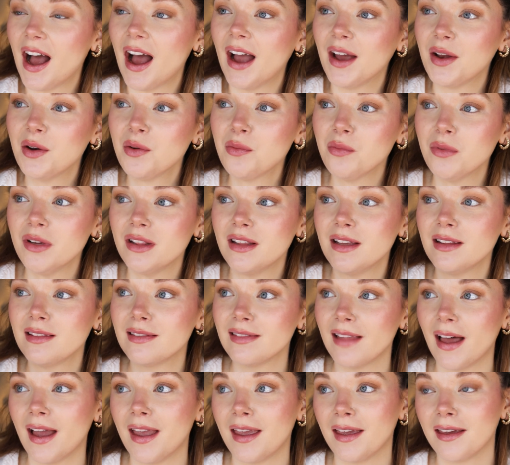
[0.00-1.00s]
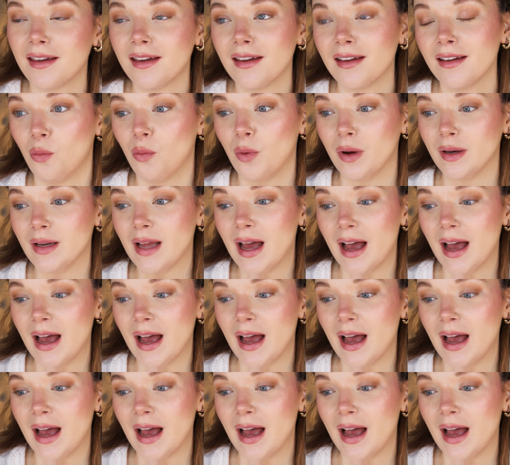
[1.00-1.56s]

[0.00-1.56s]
I don't really like when